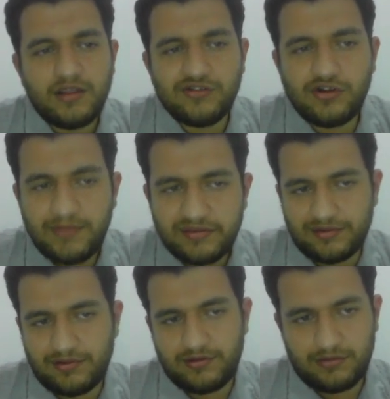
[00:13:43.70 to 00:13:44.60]
Normal
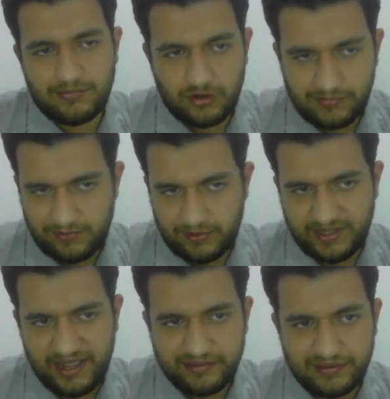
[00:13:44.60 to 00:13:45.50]
sodium, normal
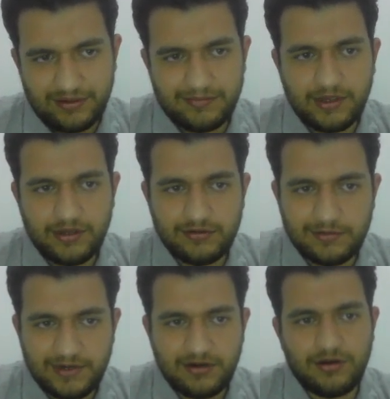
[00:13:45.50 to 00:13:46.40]
potassium,
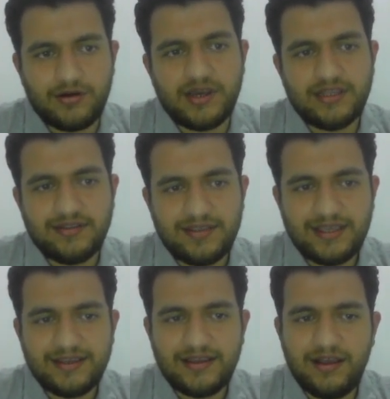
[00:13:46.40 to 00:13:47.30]
normal chloride,
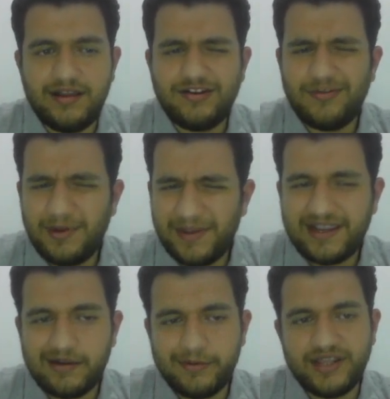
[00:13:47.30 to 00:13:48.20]
normal
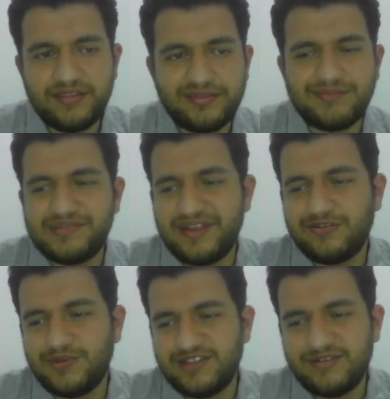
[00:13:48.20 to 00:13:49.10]
bicarbonate, some say
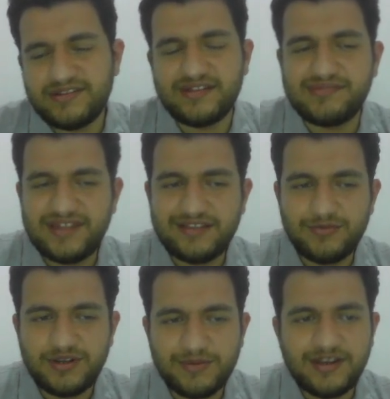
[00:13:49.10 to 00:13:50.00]
22, some say
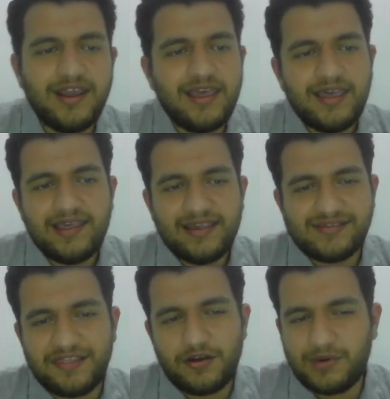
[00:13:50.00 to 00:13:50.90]
21
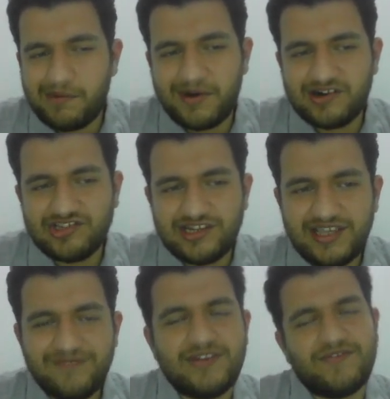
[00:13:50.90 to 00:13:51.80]
is the lower margin.
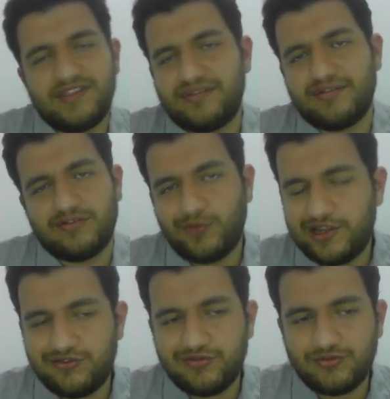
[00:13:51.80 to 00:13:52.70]
Even if it's
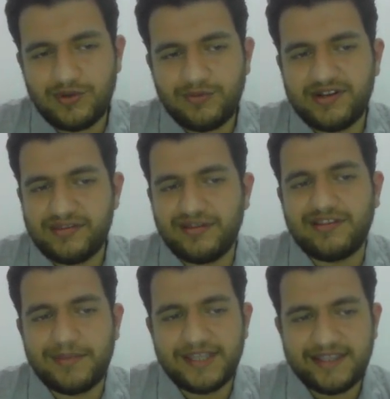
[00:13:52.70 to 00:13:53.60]
22, 21 is
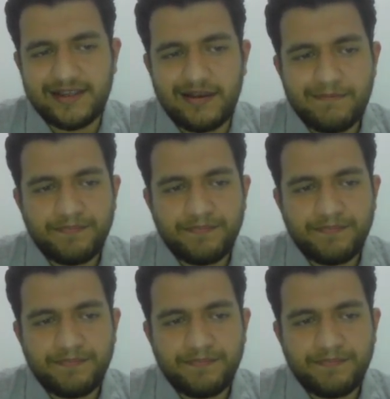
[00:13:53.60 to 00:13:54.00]
not a big deal.